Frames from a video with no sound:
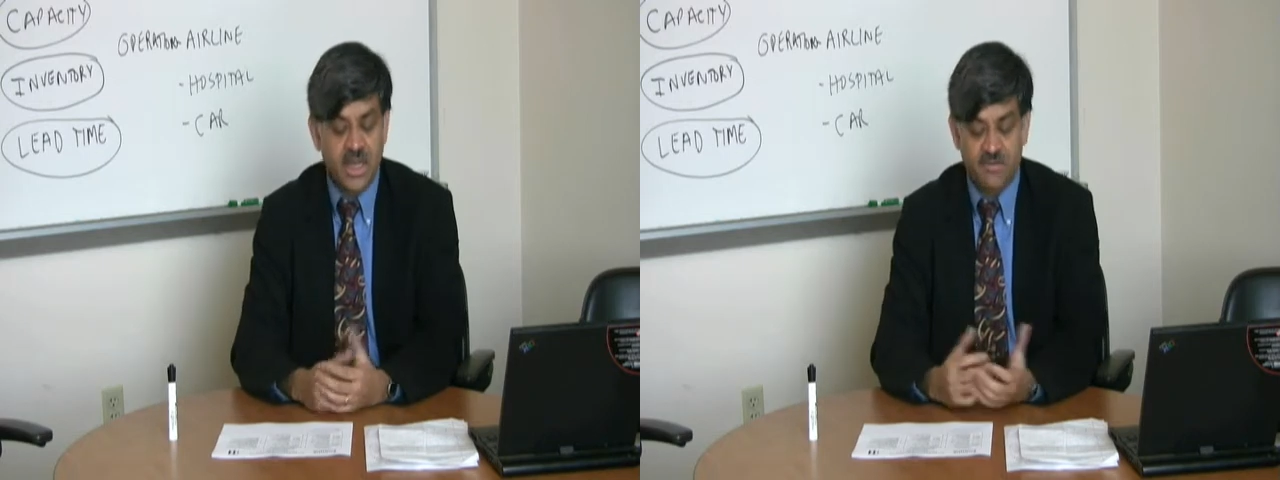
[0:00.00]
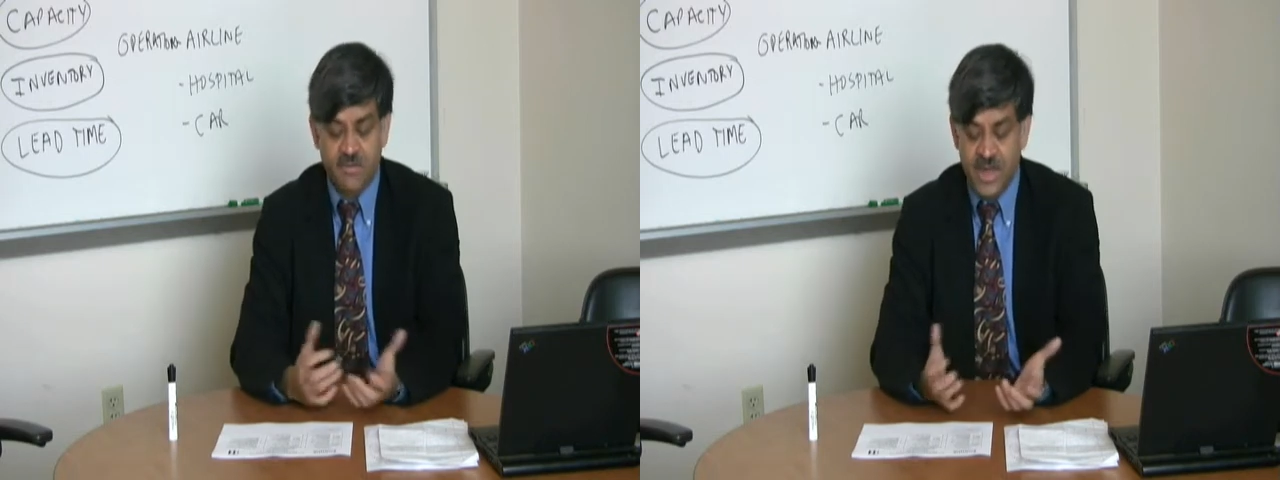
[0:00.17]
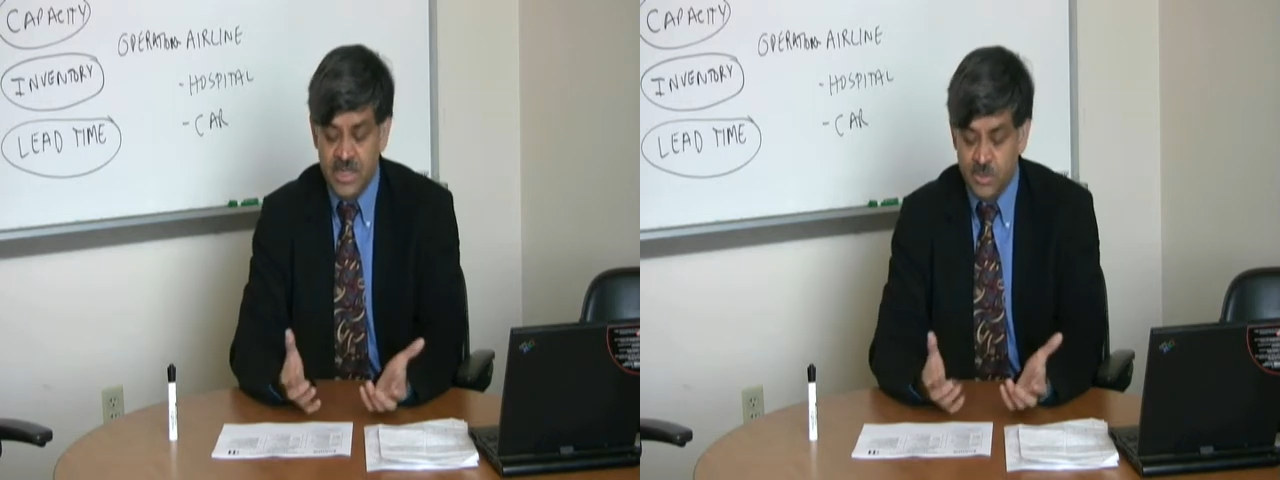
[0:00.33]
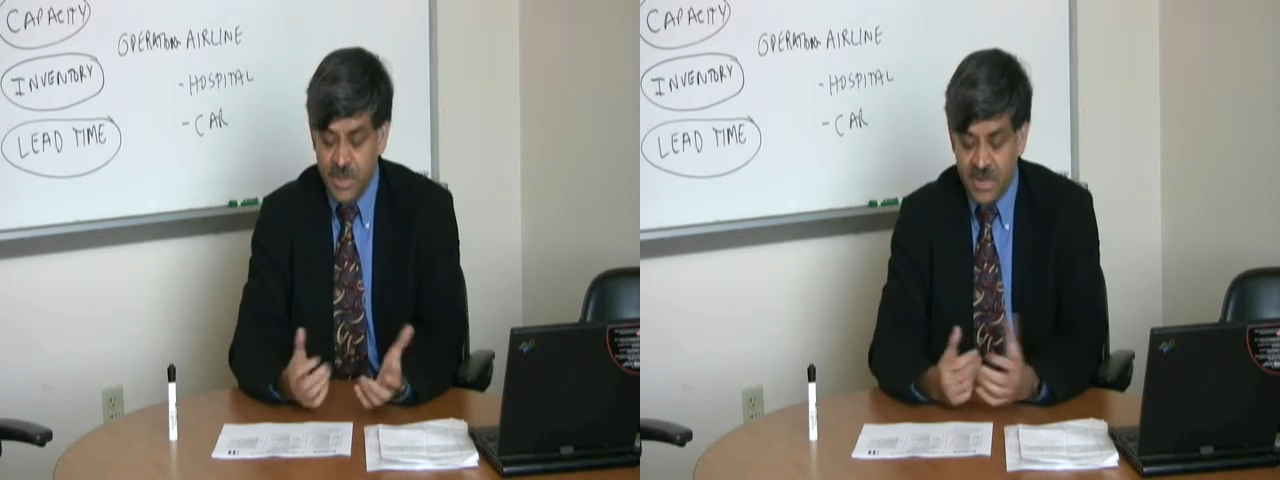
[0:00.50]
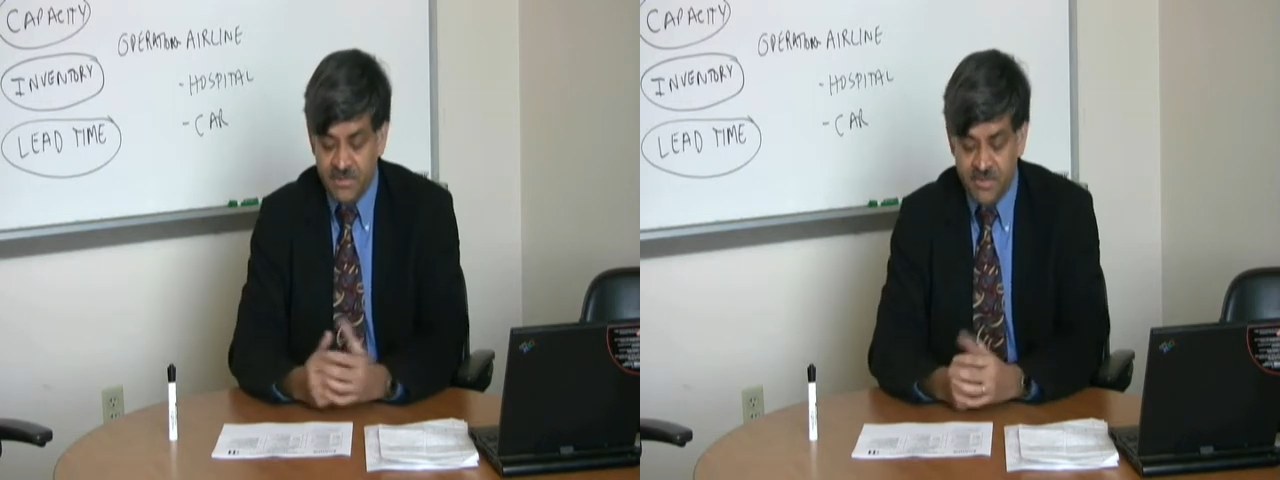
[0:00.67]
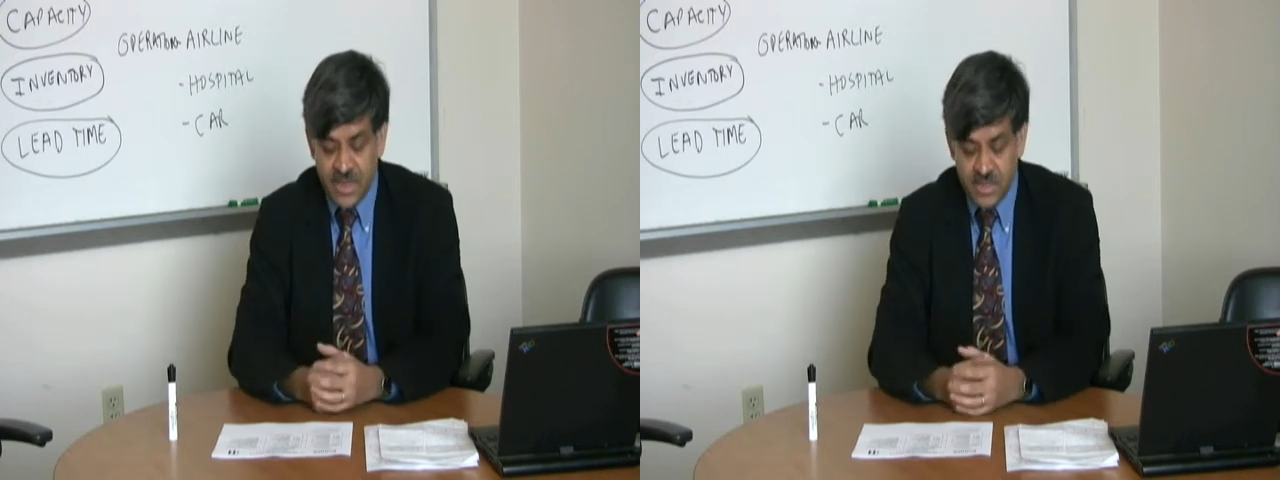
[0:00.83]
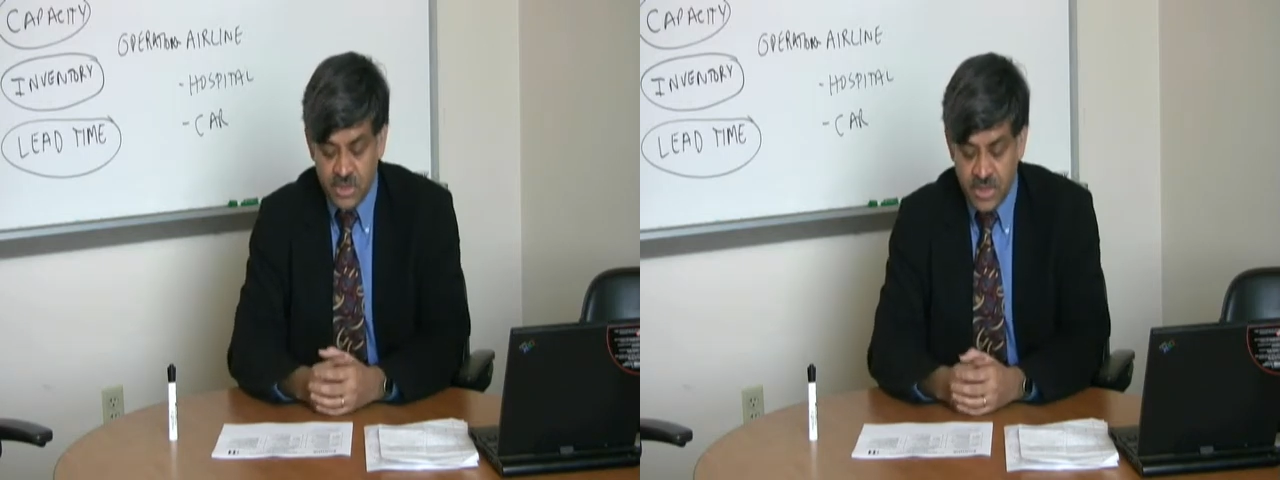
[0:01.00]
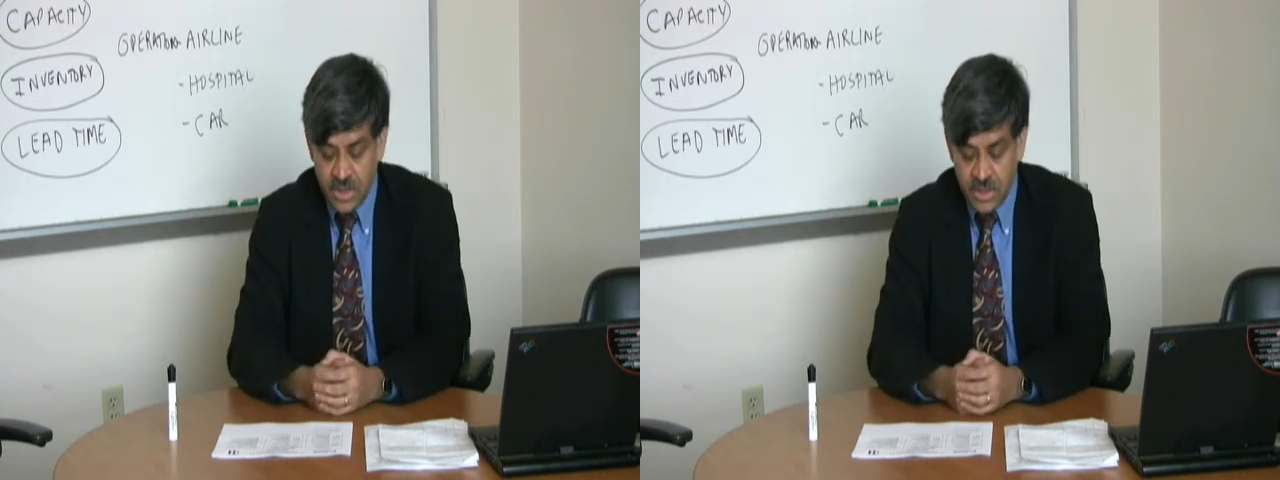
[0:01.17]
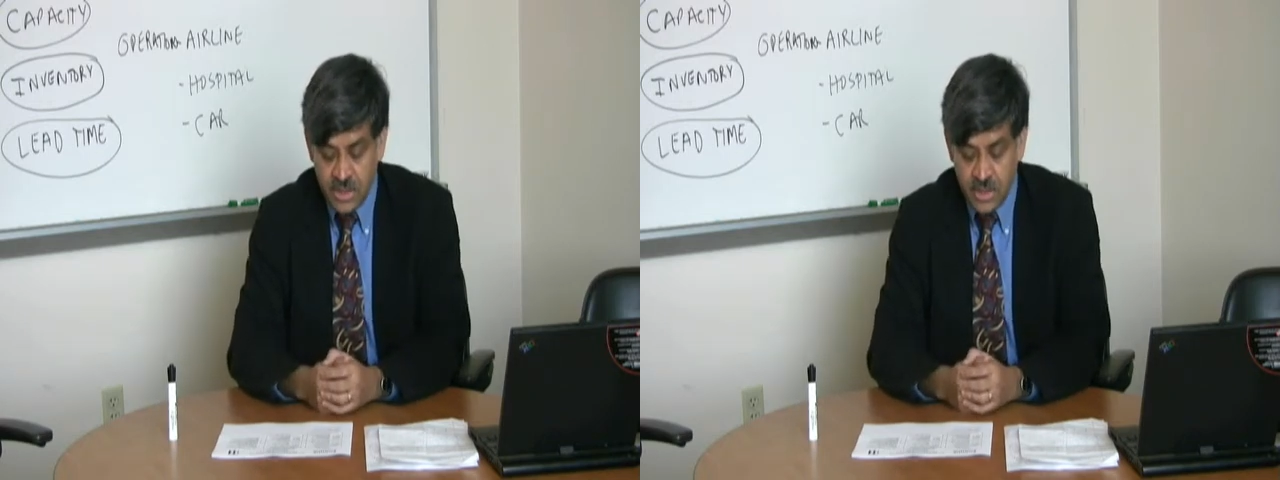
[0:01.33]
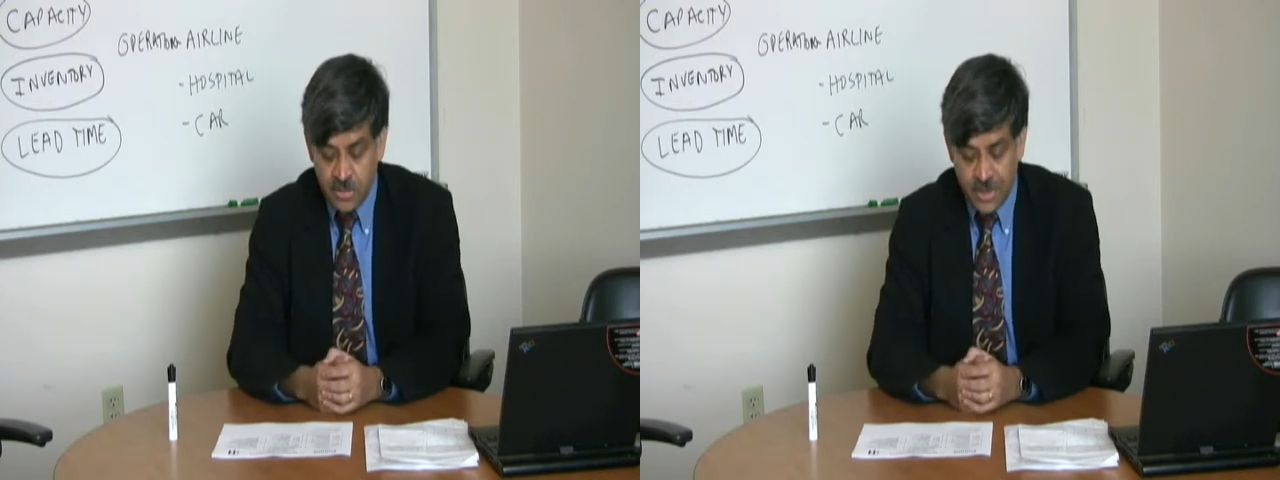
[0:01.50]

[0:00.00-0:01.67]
advanced manufacturing